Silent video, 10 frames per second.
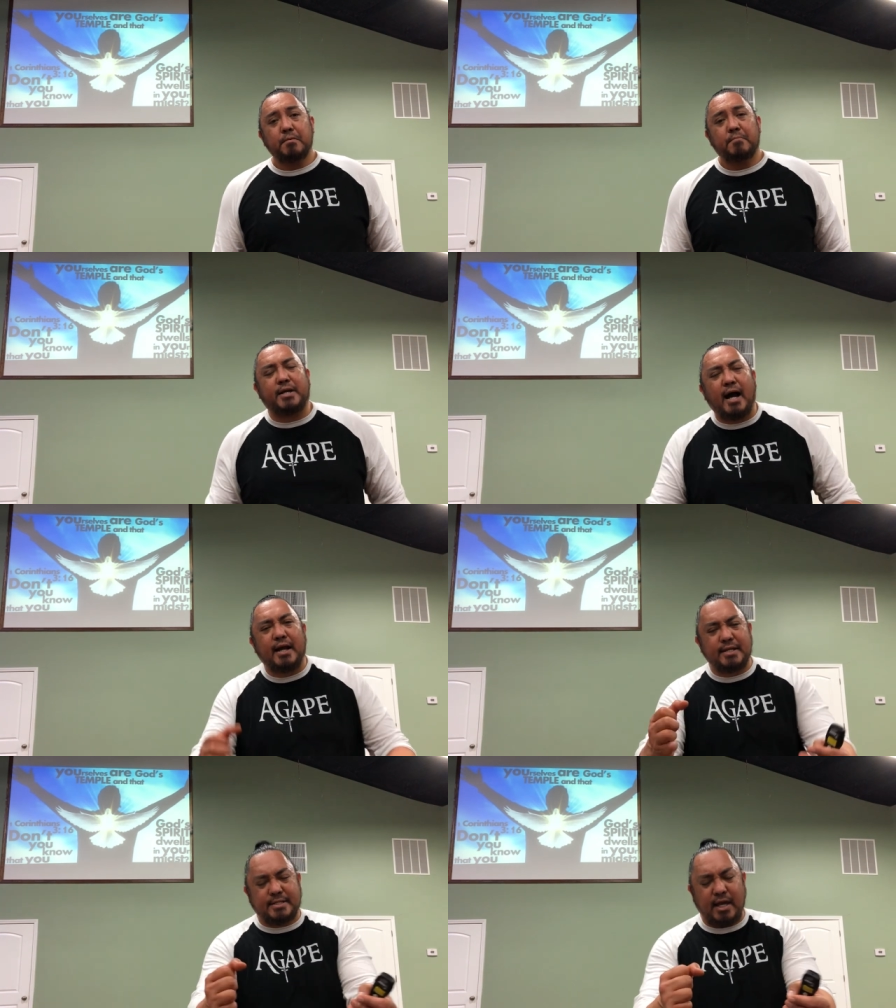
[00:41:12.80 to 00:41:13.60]
But
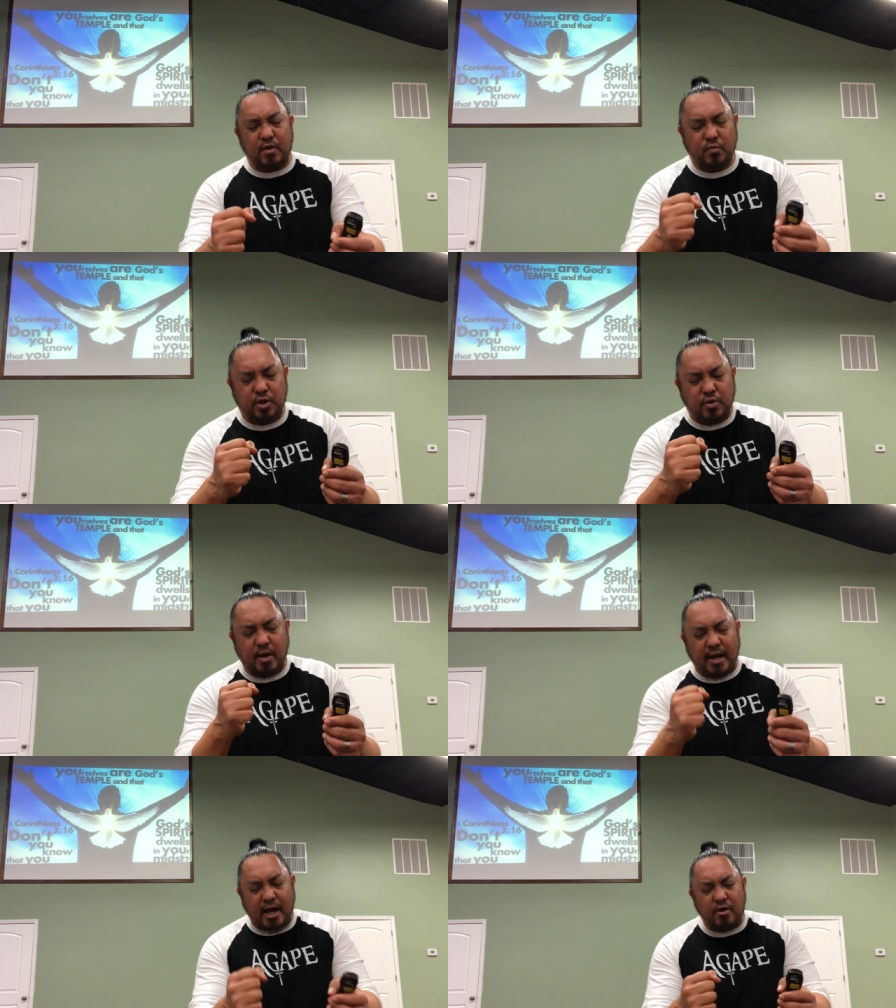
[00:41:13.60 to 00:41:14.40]
God is saying, "Will you
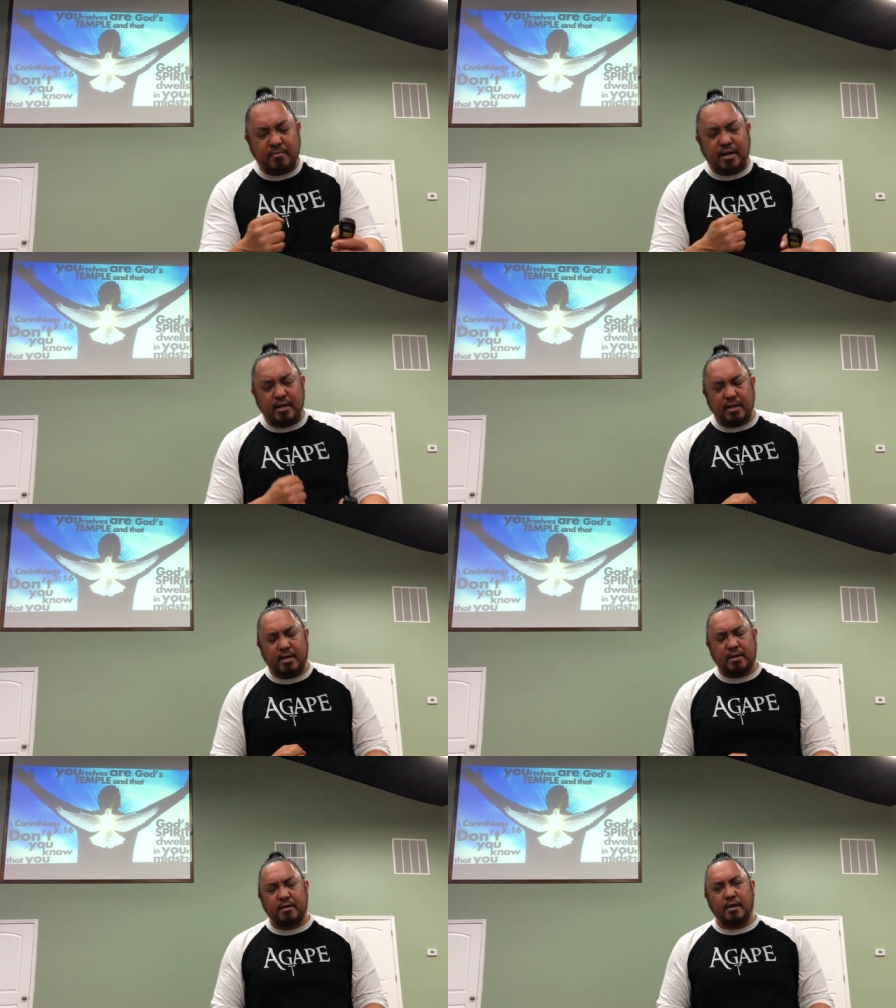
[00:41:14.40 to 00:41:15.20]
allow me
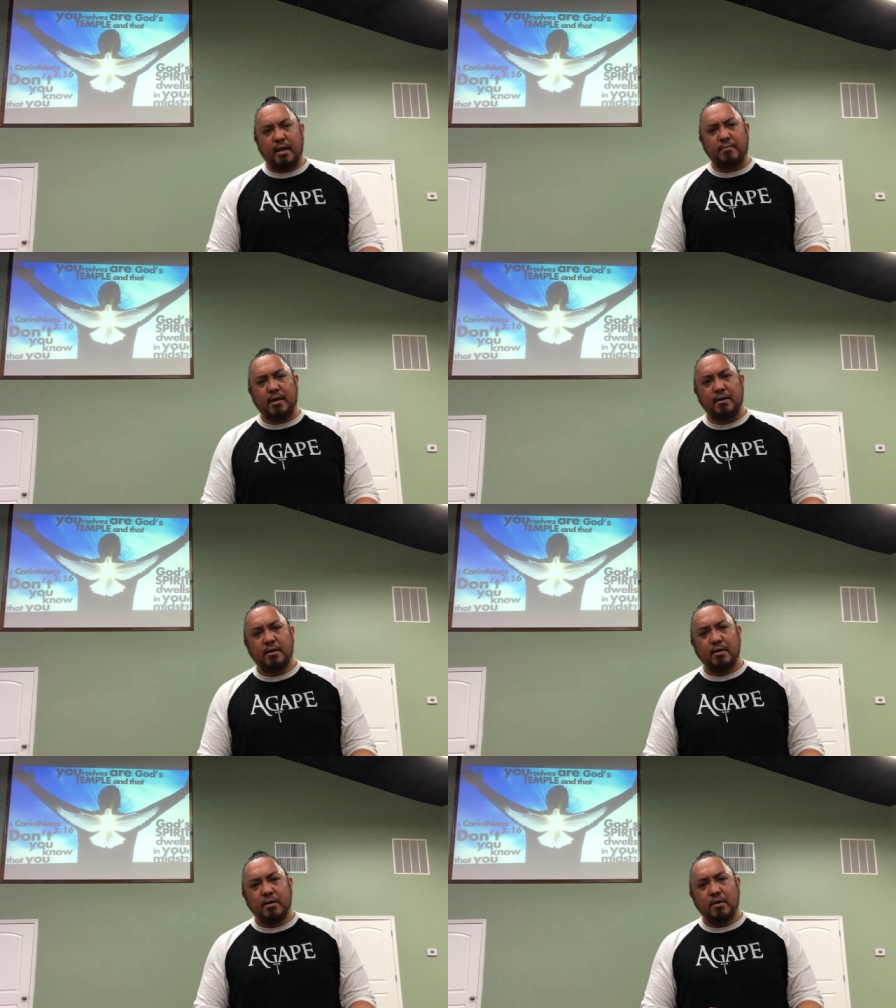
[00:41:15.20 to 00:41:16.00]
in?" Amen.
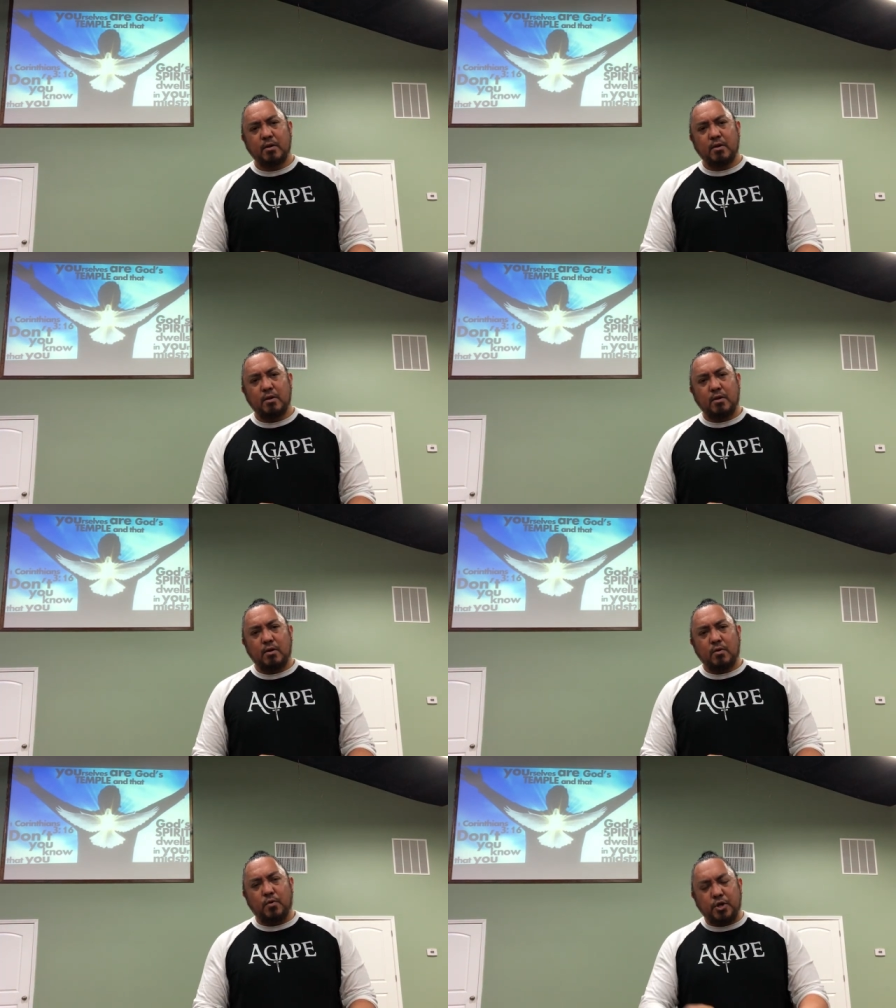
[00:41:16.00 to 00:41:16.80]

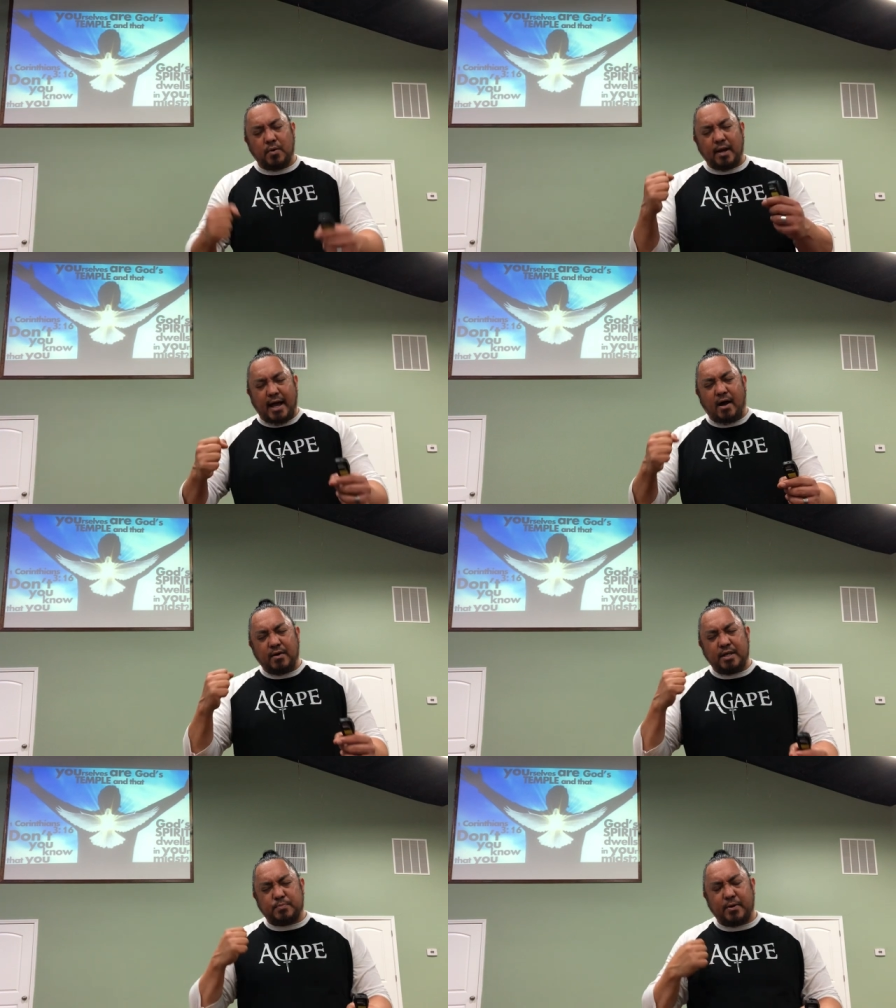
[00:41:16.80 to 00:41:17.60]
Will you allow
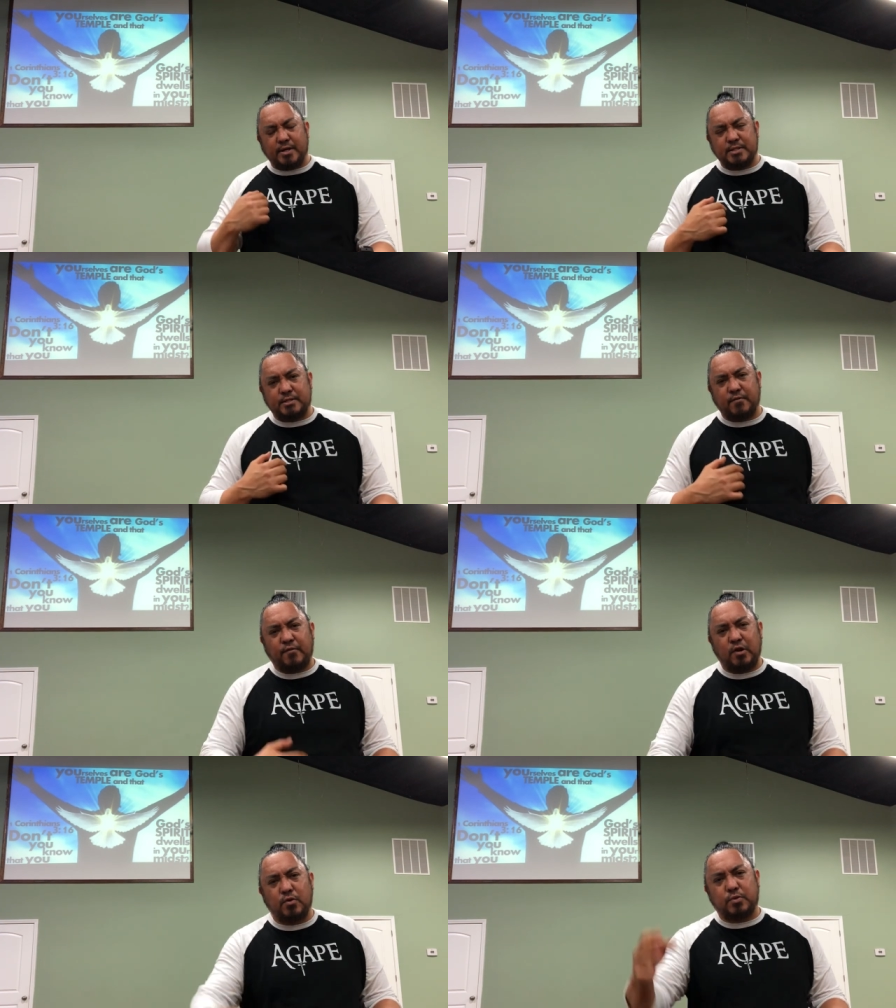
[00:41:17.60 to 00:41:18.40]
his presence to
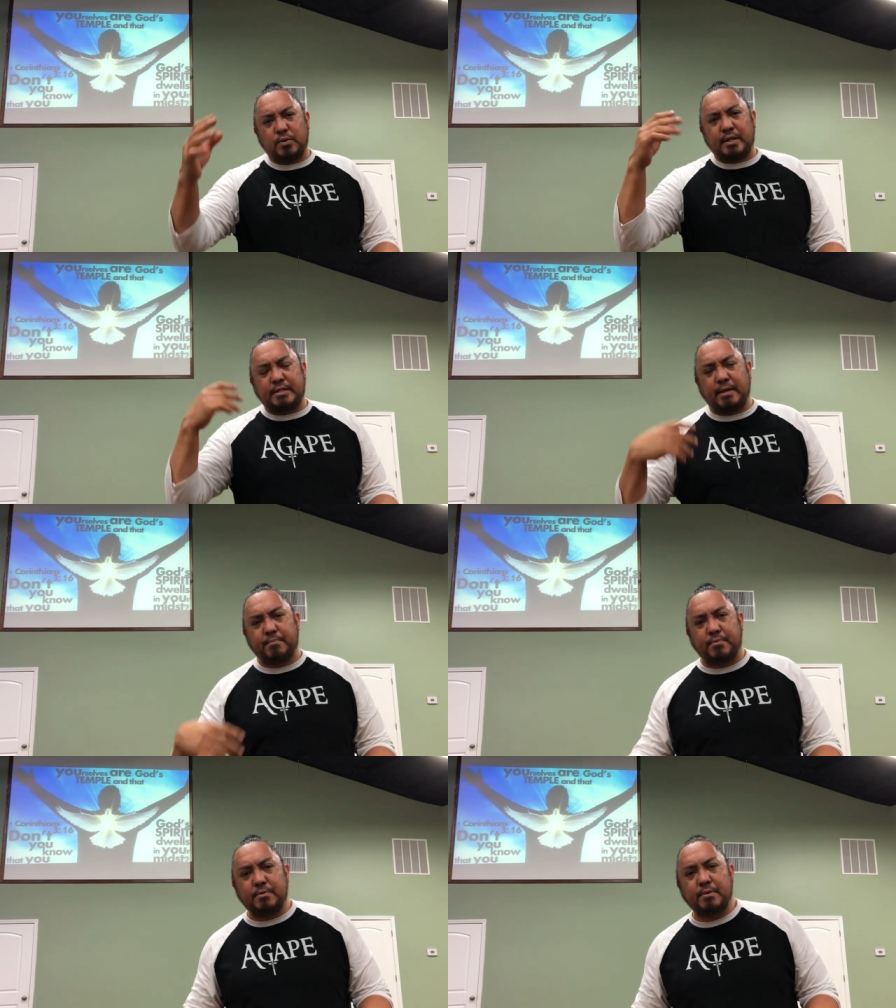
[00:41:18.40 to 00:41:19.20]
flow through the
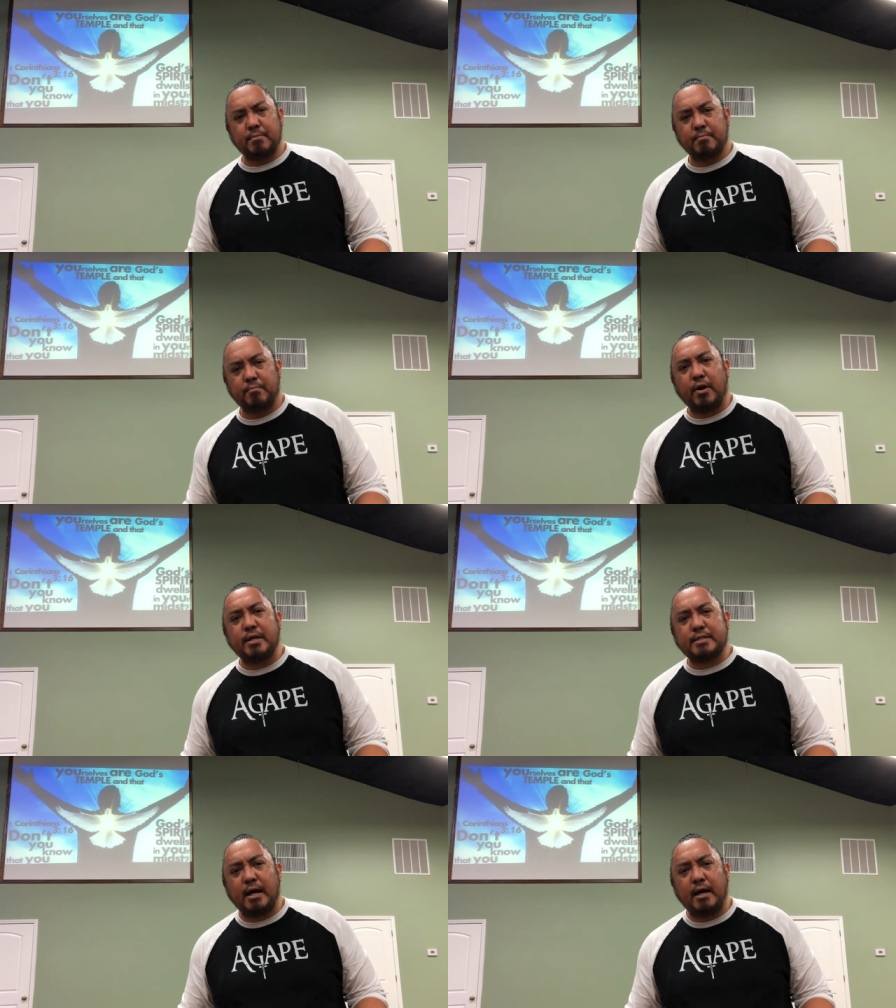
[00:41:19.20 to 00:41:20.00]
temple?
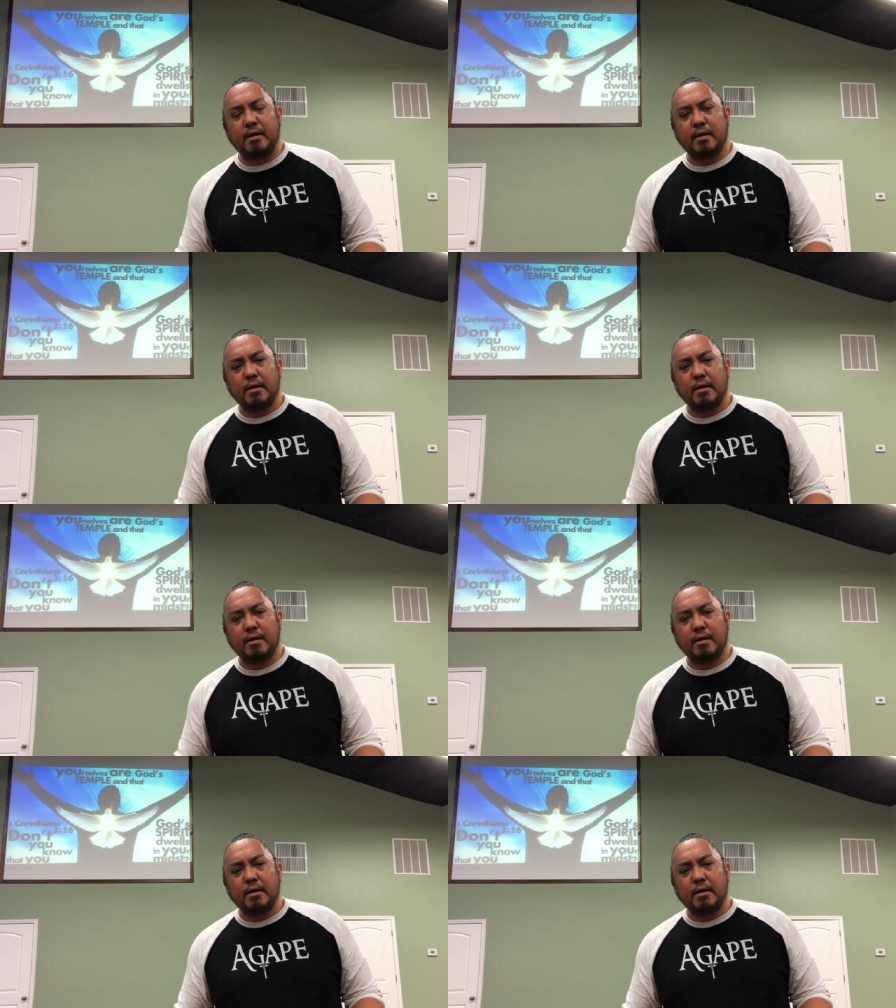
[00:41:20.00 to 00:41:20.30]
Praise God.